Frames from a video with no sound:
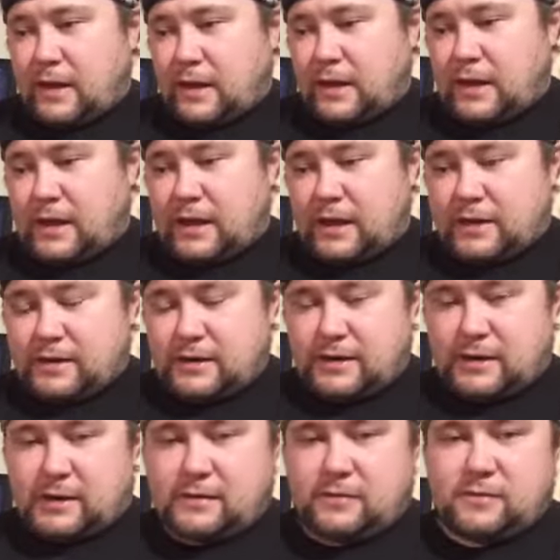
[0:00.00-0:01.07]
And
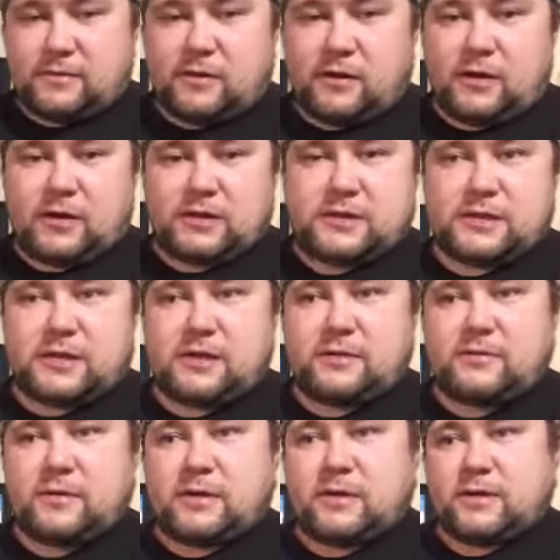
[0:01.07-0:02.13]
honestly,
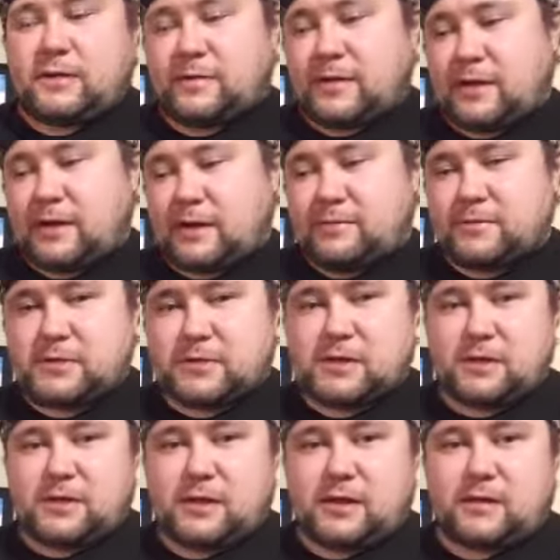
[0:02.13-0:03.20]
when it comes
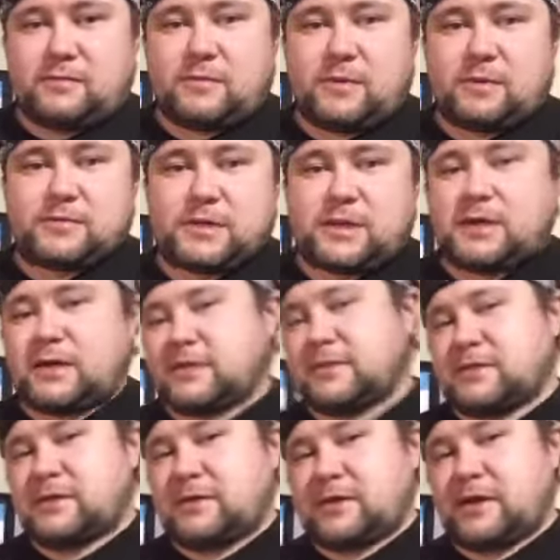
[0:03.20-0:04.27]
to like music,
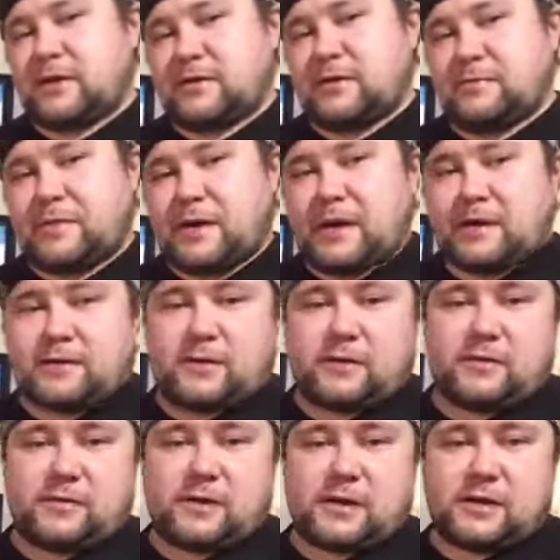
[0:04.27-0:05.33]
as you can hear in the
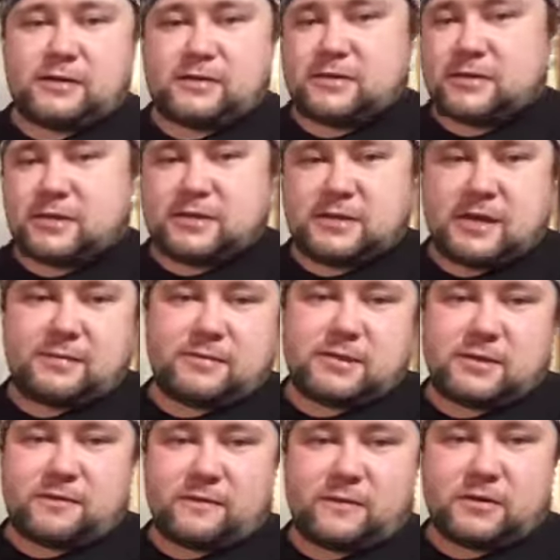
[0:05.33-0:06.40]
background, it's the same as
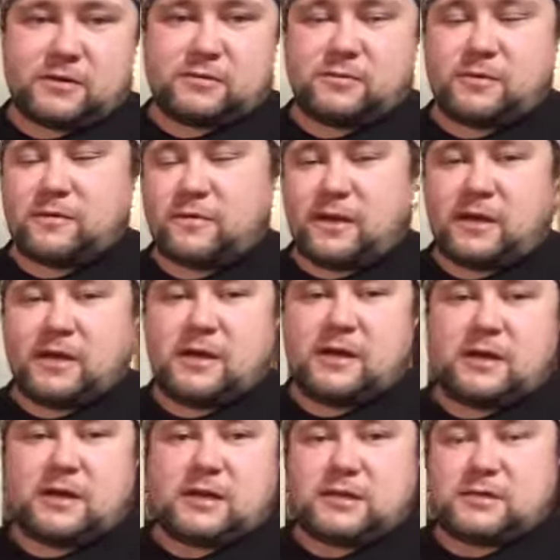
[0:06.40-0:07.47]
the first movie,
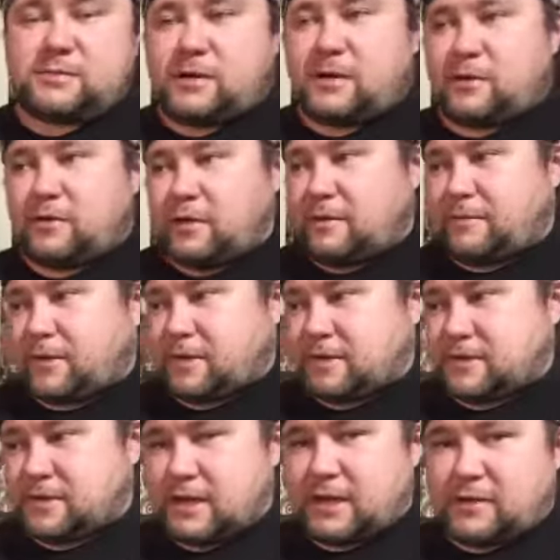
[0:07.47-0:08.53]
inspired a lot by
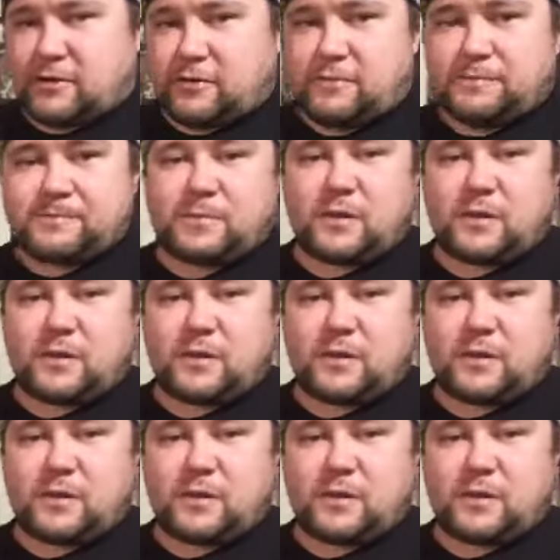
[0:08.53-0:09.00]
Psycho.